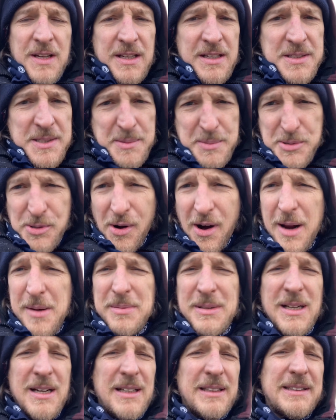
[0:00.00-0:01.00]
Subscribe
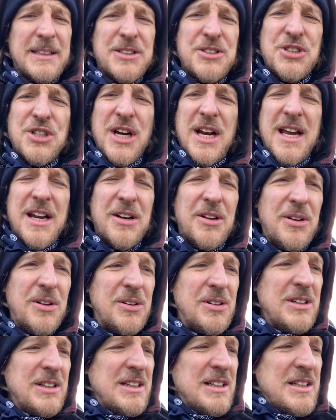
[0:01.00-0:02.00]
and like this
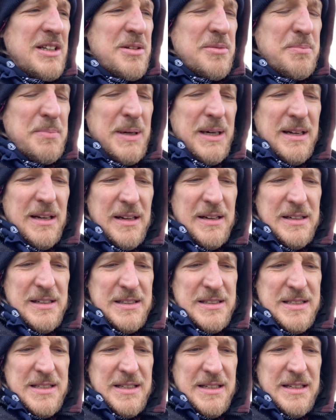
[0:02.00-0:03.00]
channel
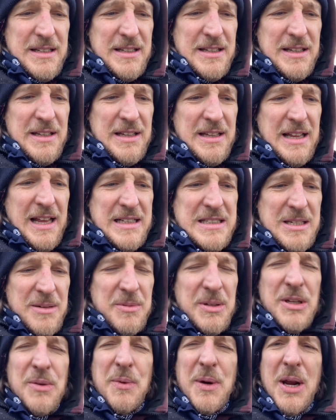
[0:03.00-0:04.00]
because that's
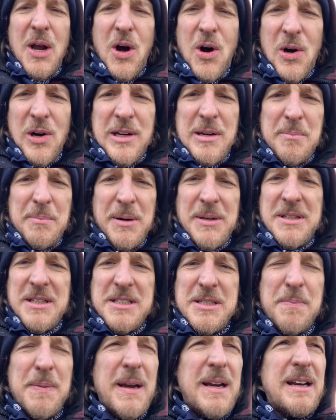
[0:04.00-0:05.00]
something we all can
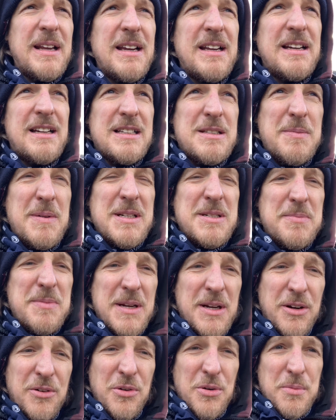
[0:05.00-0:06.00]
participate in. It's meant to
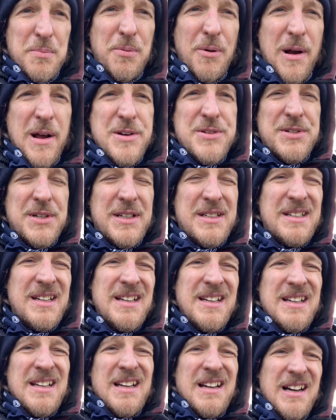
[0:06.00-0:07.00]
be a group project
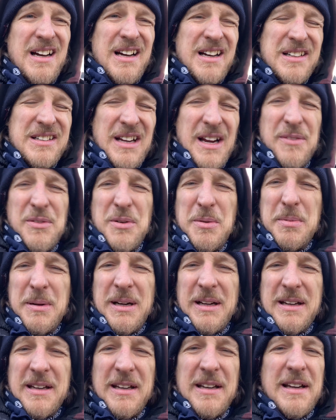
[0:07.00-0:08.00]
uh, to
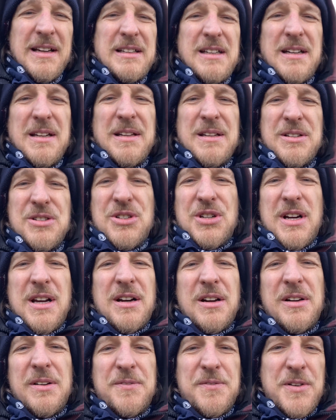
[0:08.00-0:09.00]
everybody connected to this
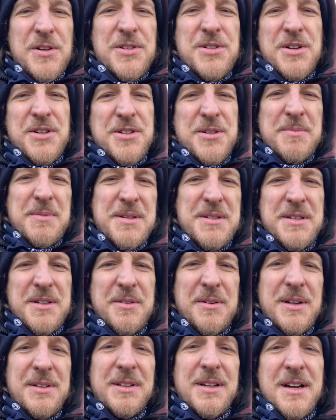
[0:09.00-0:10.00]
channel and First Church of Music
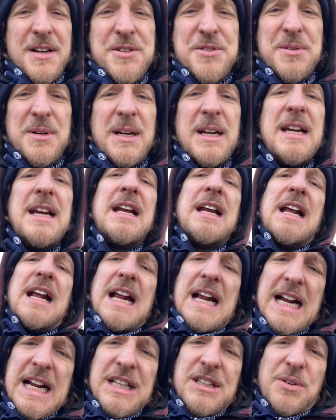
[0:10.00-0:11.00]
around the country
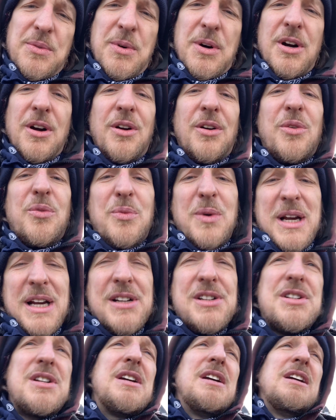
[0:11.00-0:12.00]
and the world,
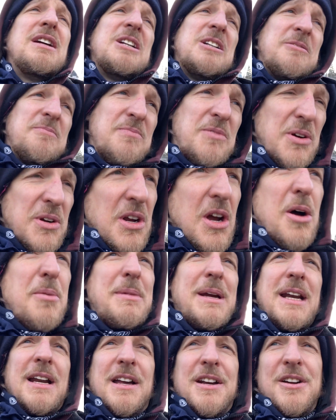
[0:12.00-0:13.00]
which, though y'all
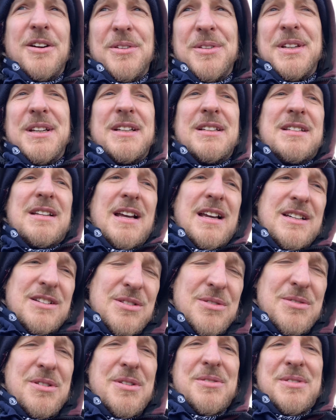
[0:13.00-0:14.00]
may not know this, I
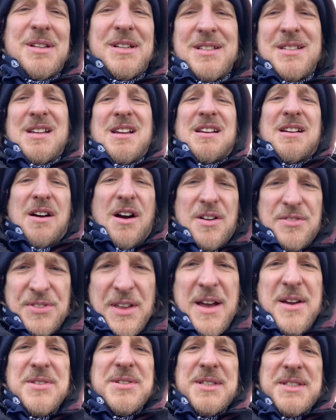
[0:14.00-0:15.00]
do know this, are
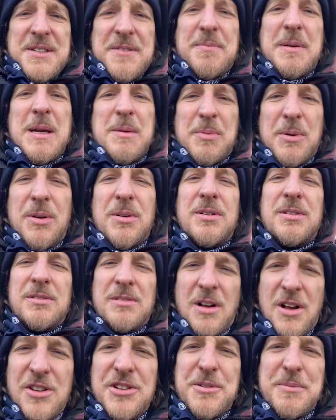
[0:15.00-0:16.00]
thousands of people,
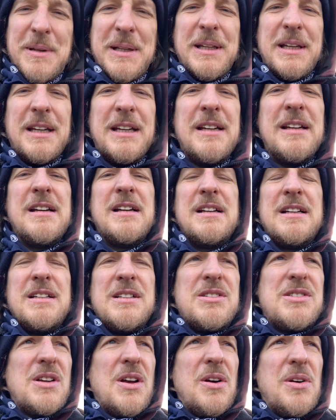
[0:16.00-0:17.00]
ultimately.
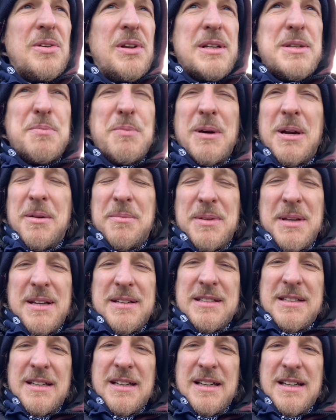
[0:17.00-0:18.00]
So let's bring up
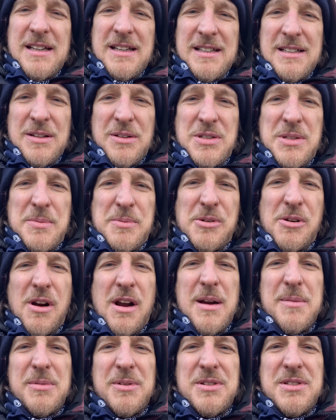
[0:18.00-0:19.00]
that uh, those
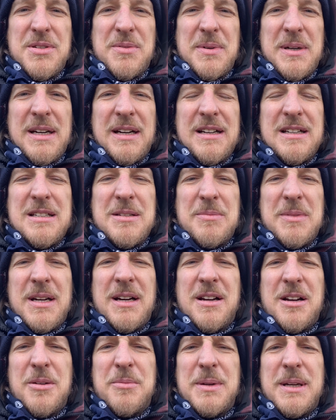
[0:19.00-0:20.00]
subscribers so we can get some
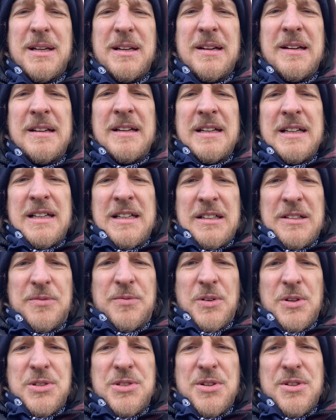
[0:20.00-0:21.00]
income in to
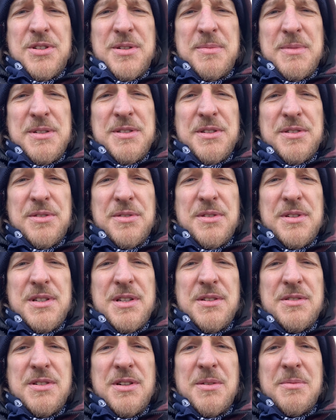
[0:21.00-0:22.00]
First Church of Music through this
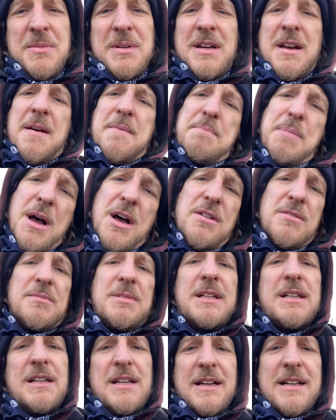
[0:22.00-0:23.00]
YouTube. Boom,
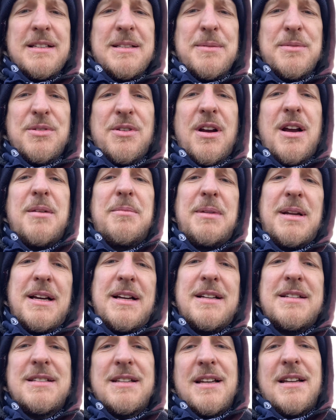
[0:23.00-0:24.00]
like and subscribe. Like
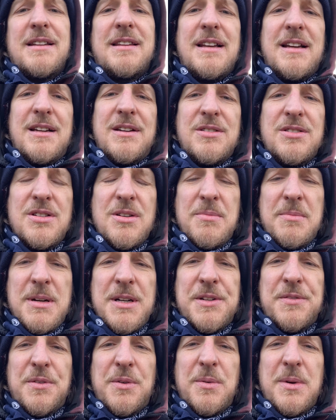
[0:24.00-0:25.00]
I said, thank you so
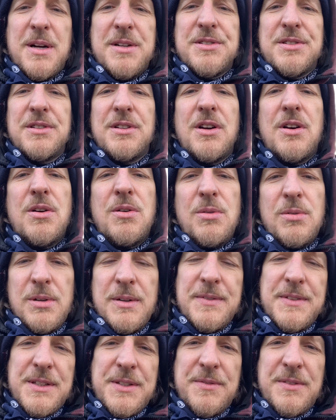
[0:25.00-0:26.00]
much for watching the whole
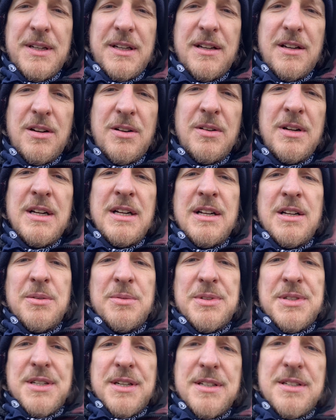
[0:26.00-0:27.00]
of this video.
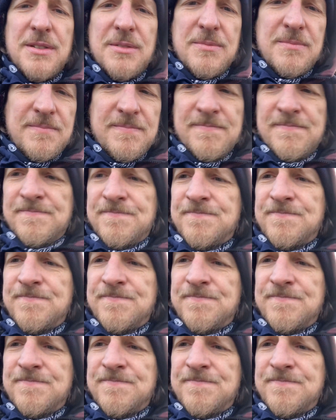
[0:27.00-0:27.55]
We'll see you soon.